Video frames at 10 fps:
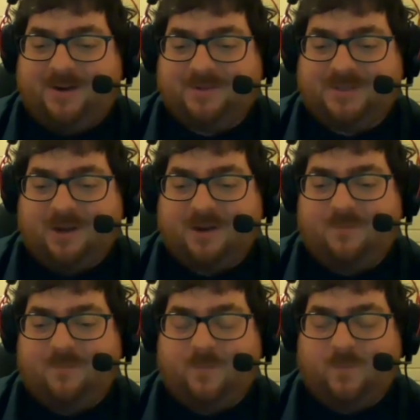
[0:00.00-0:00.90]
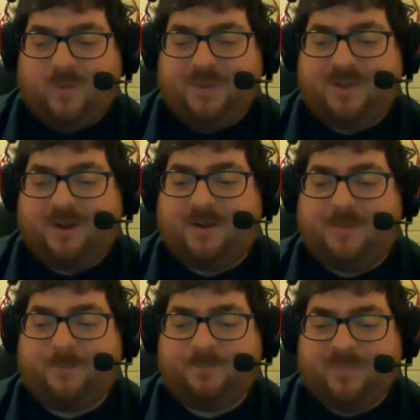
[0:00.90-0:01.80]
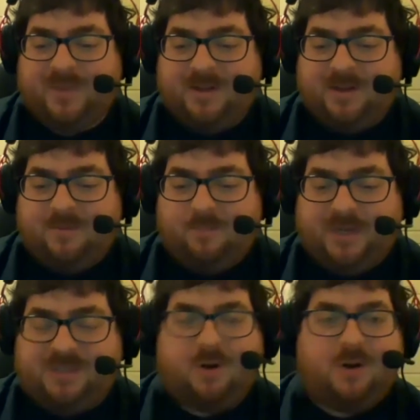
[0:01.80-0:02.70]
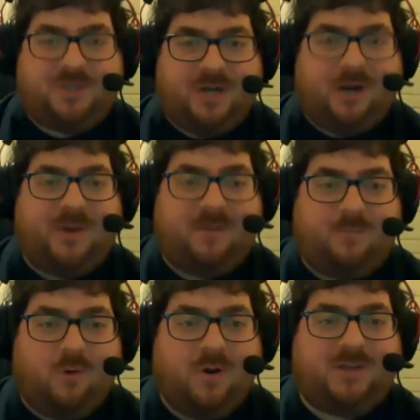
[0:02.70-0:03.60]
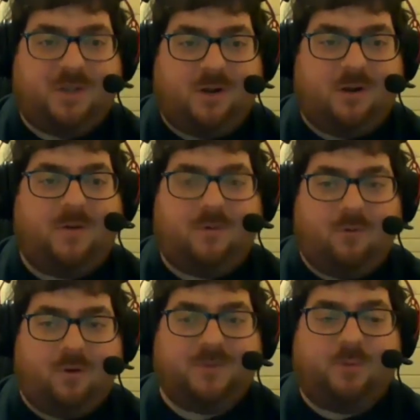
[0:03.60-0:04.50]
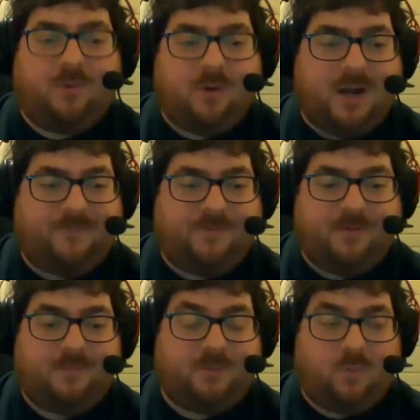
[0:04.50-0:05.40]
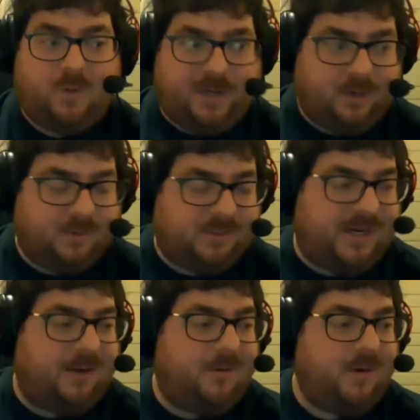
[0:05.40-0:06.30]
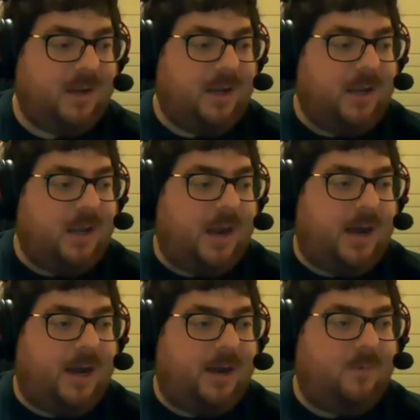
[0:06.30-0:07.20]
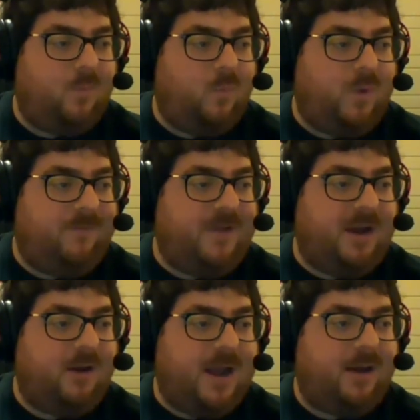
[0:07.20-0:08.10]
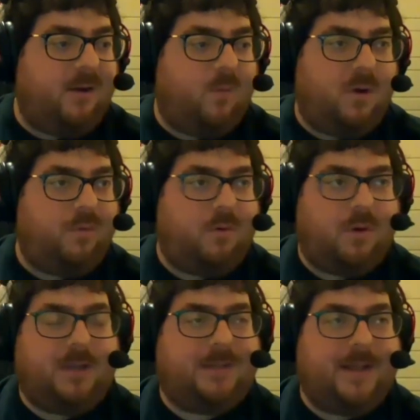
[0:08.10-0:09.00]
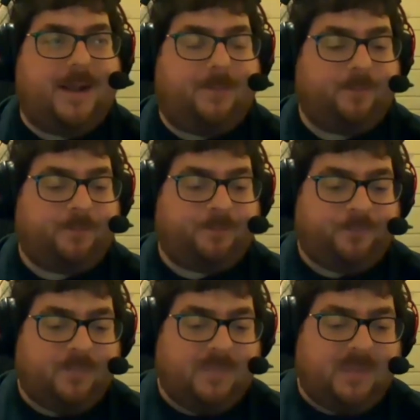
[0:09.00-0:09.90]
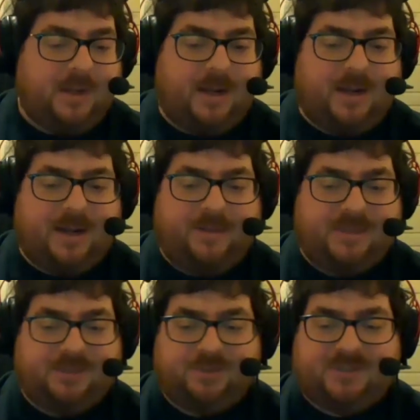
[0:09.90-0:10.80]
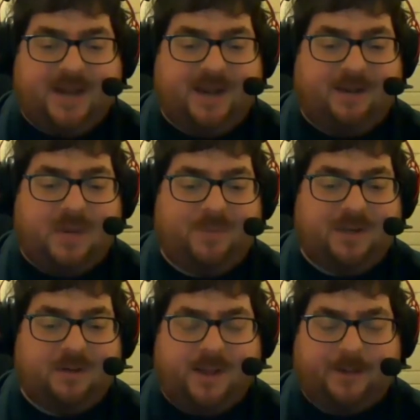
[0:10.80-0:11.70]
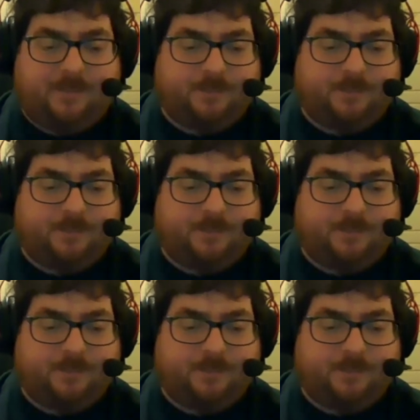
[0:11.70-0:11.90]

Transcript: talking with Big Strong Jeremy, the morning show, and Norm's board op for 20 years now. We figured out at one point that this was, say, maybe in like